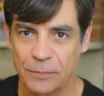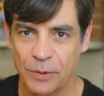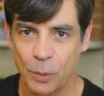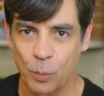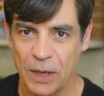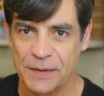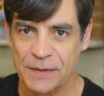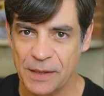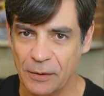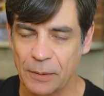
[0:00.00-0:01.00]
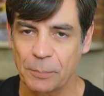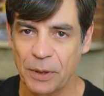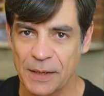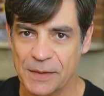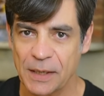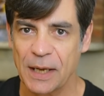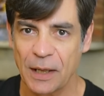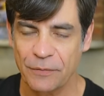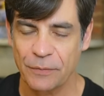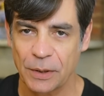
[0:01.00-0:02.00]
the ones that are in place in
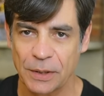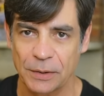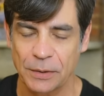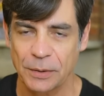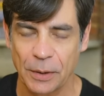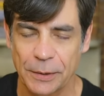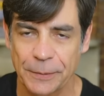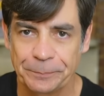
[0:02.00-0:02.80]
California and New York?